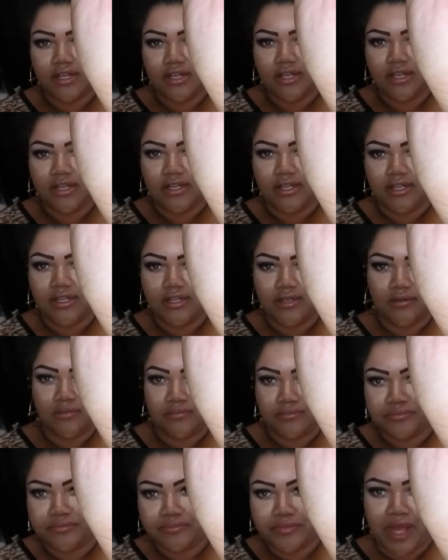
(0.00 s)

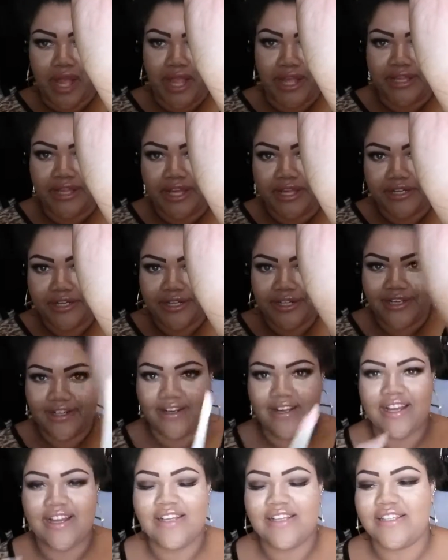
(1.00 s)
highlighter.
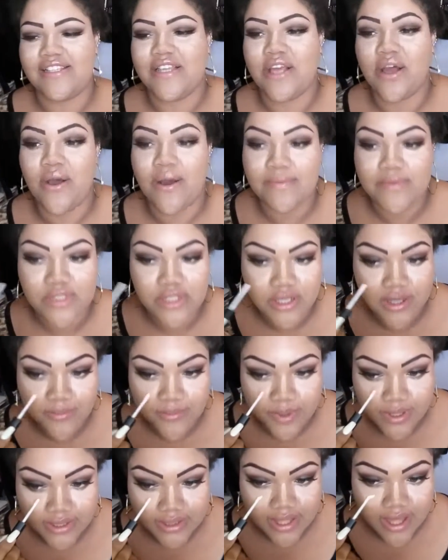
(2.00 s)
So I'm just gonna
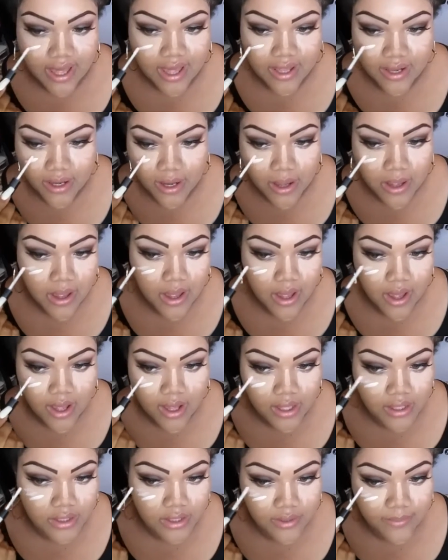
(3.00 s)
put that
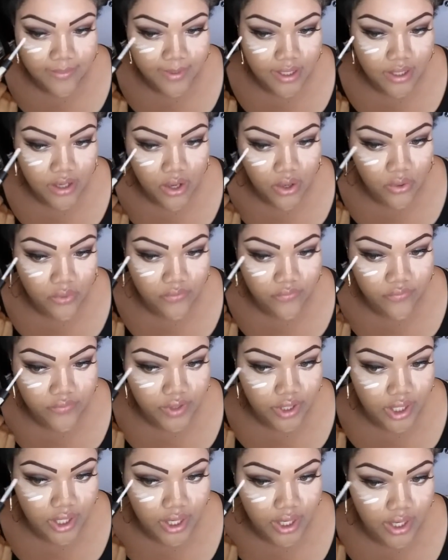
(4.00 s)
a little bit
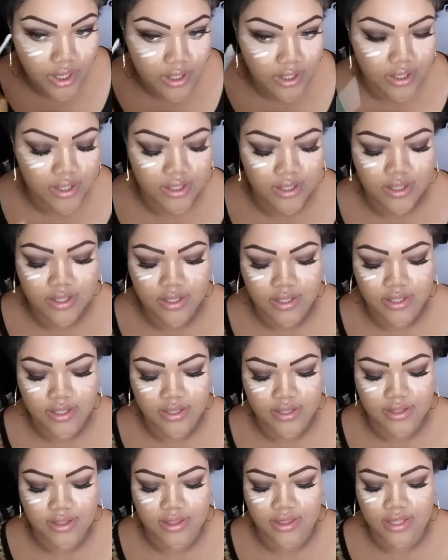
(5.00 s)
over
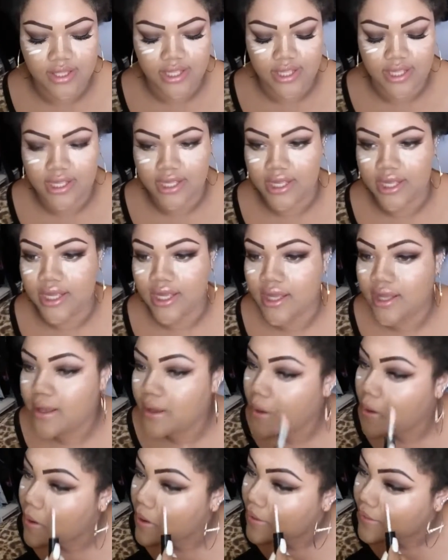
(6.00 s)
the
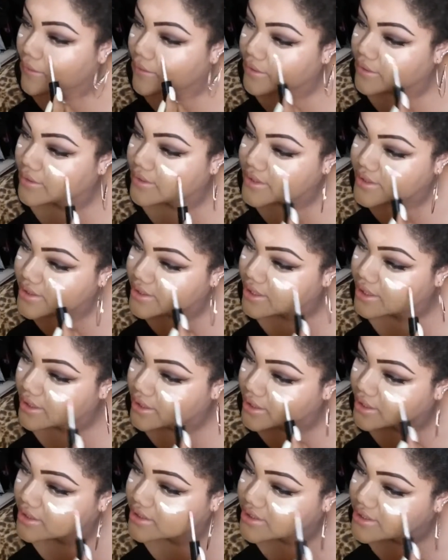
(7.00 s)

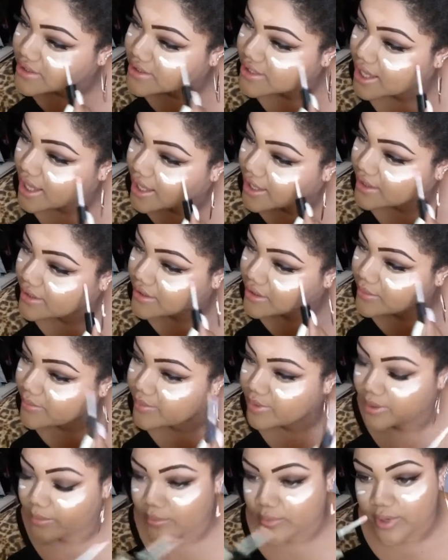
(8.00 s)
concealer just to add a little
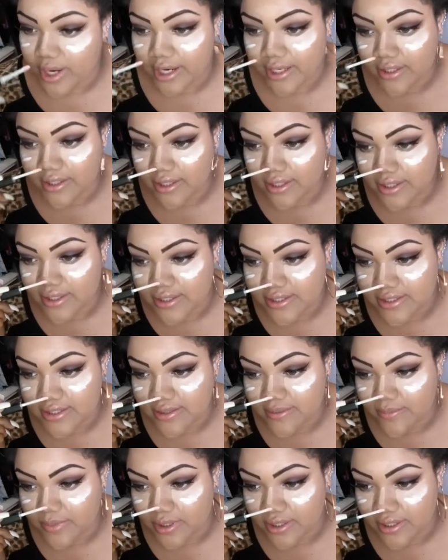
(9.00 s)
bit of brightness.
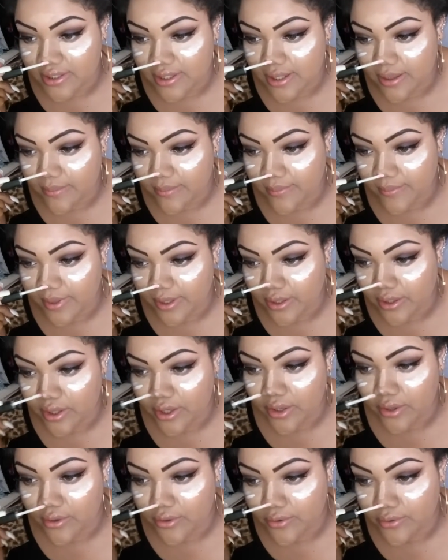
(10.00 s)
I'm on the tip of my
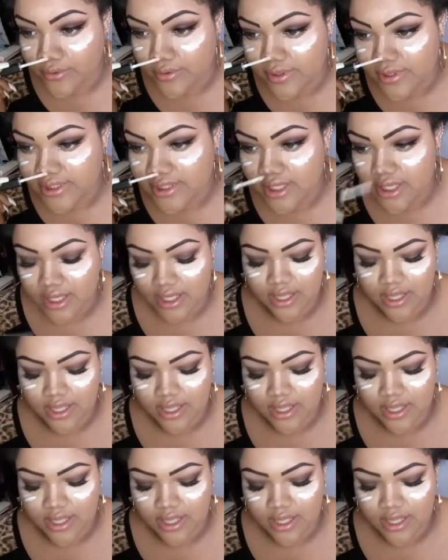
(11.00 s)
nose